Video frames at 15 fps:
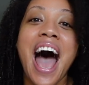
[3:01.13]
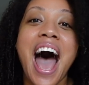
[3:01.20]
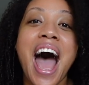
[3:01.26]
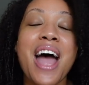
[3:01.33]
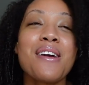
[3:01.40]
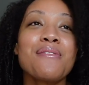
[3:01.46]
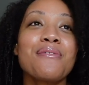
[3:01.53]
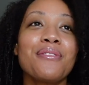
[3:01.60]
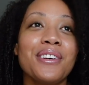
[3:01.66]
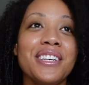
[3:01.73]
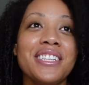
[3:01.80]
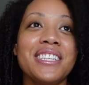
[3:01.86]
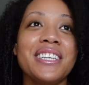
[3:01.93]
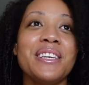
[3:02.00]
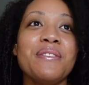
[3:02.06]
I
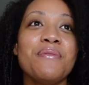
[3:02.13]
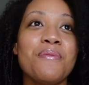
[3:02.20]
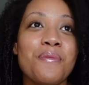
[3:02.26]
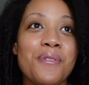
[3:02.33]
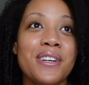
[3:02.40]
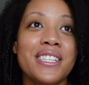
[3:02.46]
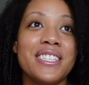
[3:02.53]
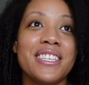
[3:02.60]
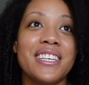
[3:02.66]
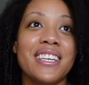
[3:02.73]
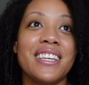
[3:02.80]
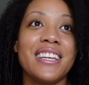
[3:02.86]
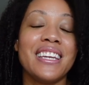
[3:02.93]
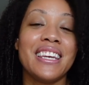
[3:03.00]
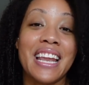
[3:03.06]
really
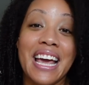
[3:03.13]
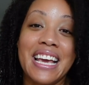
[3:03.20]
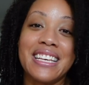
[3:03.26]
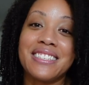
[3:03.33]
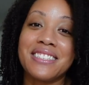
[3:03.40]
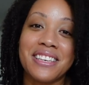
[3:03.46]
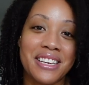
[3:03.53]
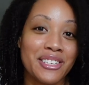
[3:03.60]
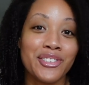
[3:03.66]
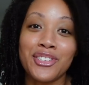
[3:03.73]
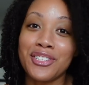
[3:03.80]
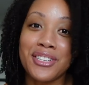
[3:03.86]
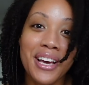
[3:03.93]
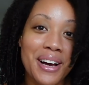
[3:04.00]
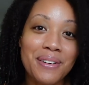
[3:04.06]
wanted nice
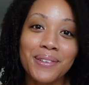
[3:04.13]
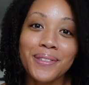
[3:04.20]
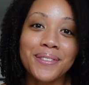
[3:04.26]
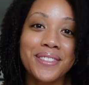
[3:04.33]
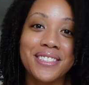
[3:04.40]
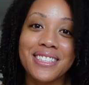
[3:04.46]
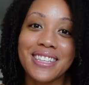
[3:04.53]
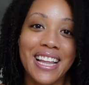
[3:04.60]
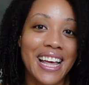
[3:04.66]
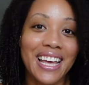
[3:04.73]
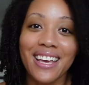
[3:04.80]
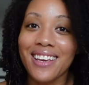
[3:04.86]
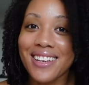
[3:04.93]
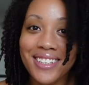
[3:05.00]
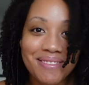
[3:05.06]
kitchen towels.
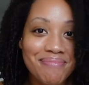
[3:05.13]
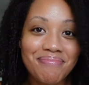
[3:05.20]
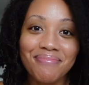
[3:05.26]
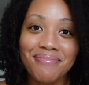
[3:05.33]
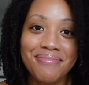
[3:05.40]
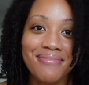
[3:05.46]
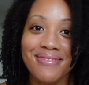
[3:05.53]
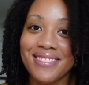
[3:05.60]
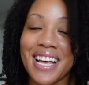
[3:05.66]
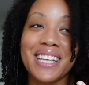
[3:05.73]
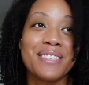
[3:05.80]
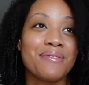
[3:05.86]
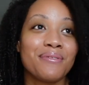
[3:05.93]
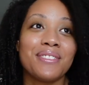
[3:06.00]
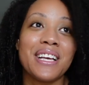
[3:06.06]
Like,
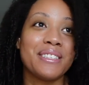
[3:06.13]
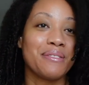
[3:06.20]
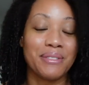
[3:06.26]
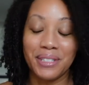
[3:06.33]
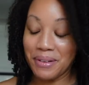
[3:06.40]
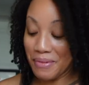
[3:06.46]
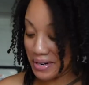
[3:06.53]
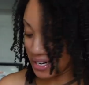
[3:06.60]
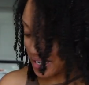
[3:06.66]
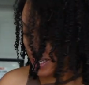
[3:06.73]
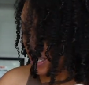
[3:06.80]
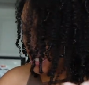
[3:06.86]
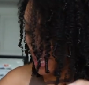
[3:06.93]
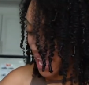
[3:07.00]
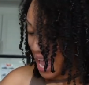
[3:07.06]
that's really what it
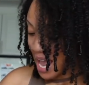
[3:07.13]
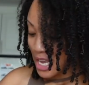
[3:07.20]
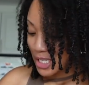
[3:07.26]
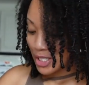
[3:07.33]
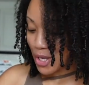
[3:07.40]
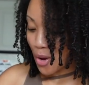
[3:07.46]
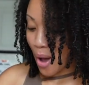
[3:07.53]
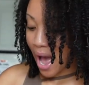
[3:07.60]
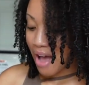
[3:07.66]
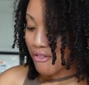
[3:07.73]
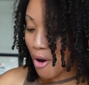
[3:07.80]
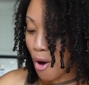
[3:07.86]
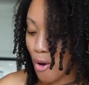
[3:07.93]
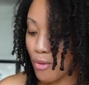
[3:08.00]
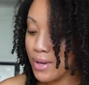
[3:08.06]
is. So
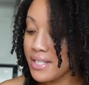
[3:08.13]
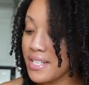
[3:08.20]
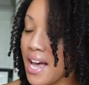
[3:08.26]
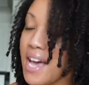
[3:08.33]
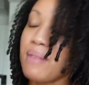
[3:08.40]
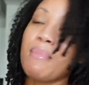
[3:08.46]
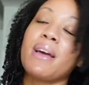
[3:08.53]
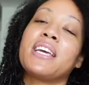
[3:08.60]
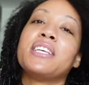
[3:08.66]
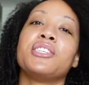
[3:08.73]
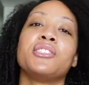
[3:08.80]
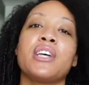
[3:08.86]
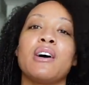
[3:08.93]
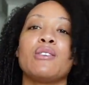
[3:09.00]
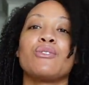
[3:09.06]
I've always gotten my kitchen
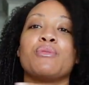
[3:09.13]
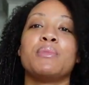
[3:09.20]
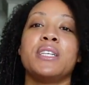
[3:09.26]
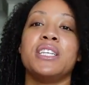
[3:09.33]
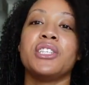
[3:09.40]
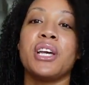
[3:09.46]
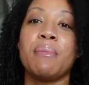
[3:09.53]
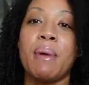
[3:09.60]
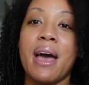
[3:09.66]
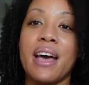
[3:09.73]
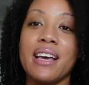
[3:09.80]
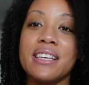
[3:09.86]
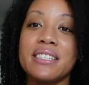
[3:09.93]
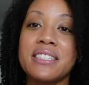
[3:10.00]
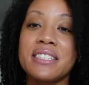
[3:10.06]
towels from TJ
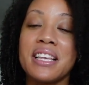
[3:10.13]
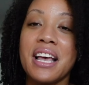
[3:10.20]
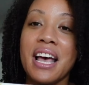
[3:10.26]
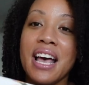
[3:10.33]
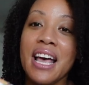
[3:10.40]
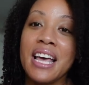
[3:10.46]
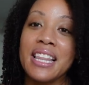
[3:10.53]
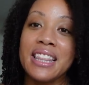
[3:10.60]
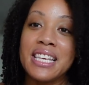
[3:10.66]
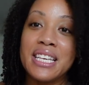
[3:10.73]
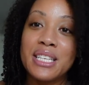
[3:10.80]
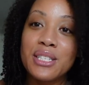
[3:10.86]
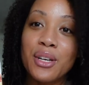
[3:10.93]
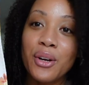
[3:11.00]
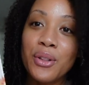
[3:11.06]
Maxx.
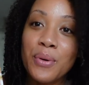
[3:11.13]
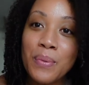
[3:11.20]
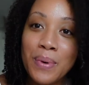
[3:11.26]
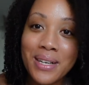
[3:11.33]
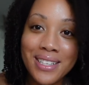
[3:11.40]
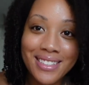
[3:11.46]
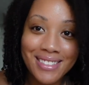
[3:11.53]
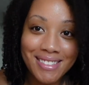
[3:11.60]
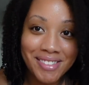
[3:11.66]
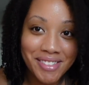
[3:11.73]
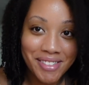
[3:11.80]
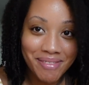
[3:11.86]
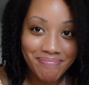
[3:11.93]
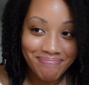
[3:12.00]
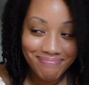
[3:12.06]
These are the
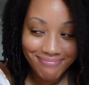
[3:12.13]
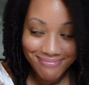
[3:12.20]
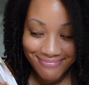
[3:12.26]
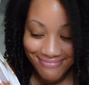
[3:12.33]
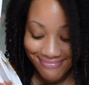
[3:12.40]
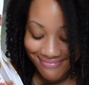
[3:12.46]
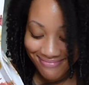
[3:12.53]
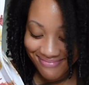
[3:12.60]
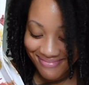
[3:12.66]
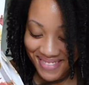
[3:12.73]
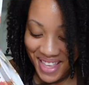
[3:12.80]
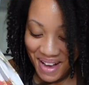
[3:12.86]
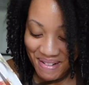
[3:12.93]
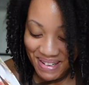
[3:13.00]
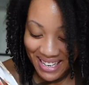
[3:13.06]
ones
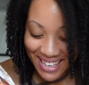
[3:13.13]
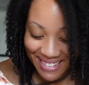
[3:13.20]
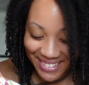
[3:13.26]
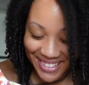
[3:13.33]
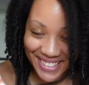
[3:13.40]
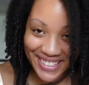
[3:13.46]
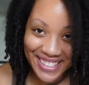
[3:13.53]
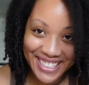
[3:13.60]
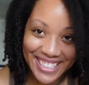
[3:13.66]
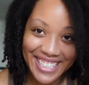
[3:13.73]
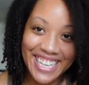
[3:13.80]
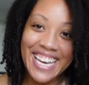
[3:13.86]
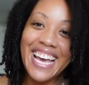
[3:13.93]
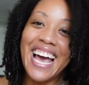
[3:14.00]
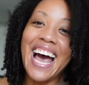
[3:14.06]
that we have
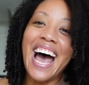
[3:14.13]
currently.